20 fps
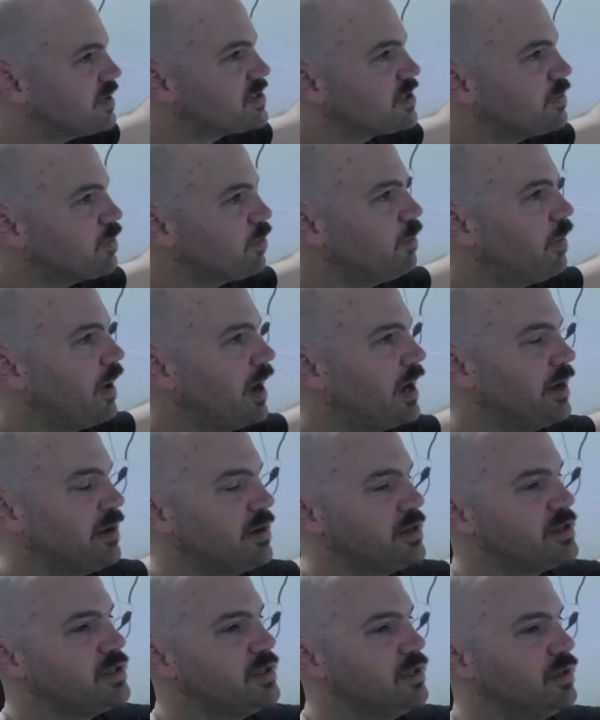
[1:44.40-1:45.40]
simple
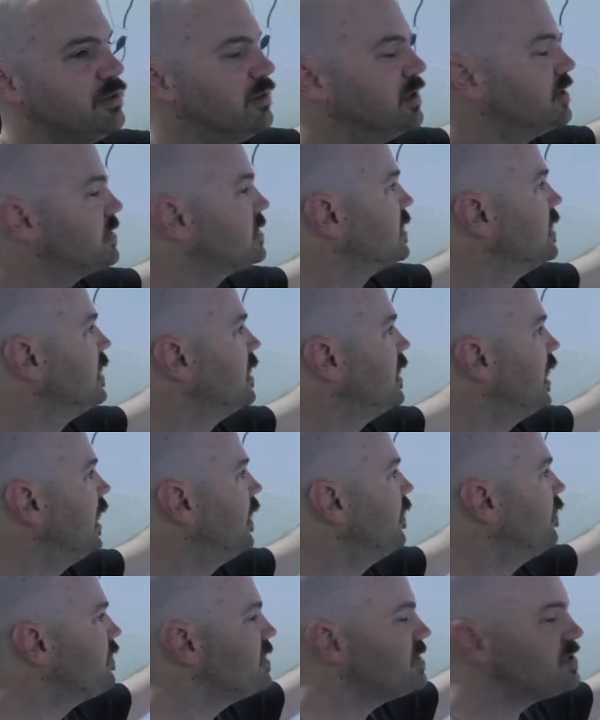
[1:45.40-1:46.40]
binary sequence.
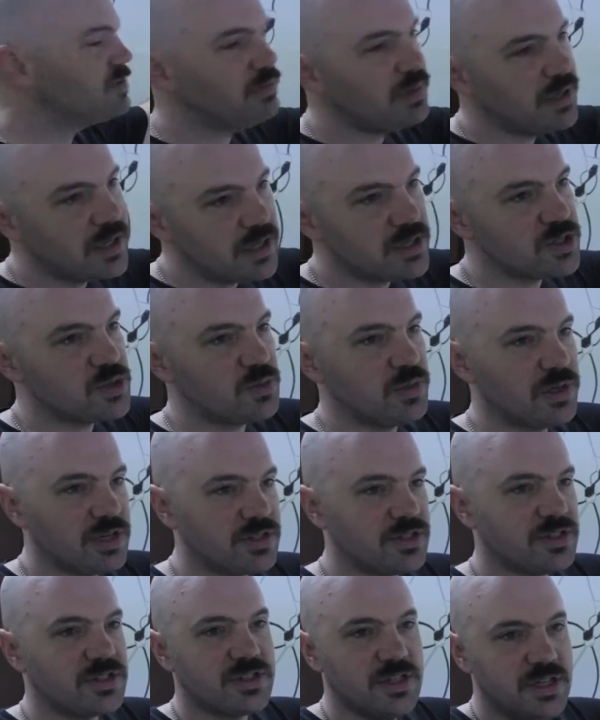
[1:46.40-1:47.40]
And the reason being is
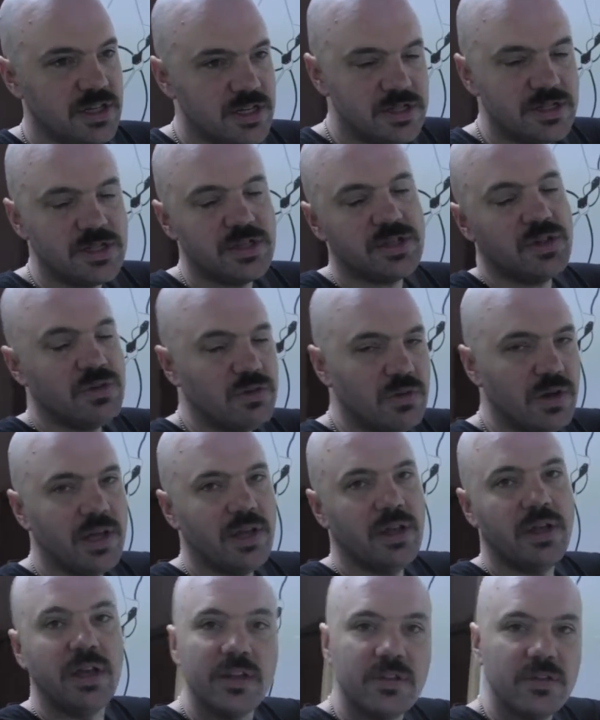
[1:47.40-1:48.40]
because it's the easiest
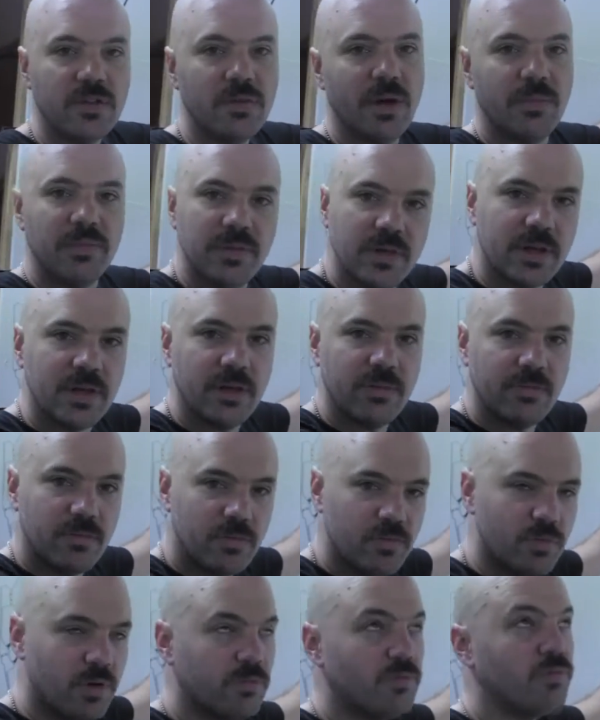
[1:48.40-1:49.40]
way to get to
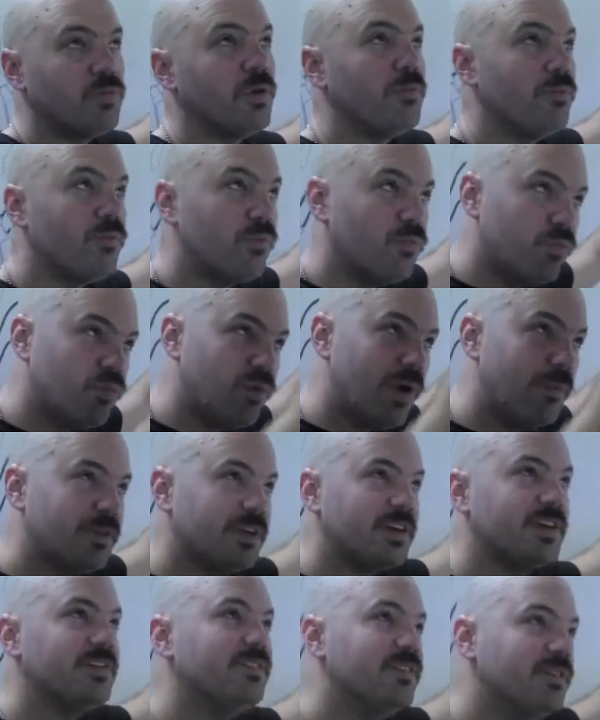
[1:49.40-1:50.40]

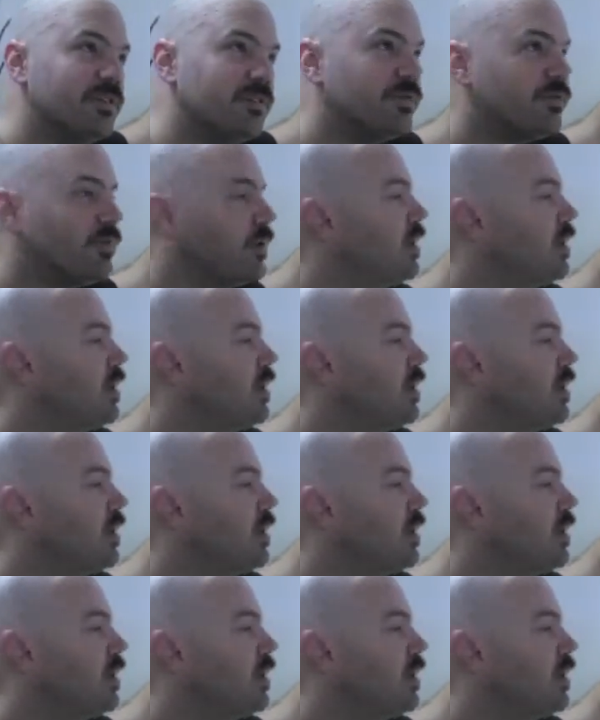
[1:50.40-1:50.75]
replicative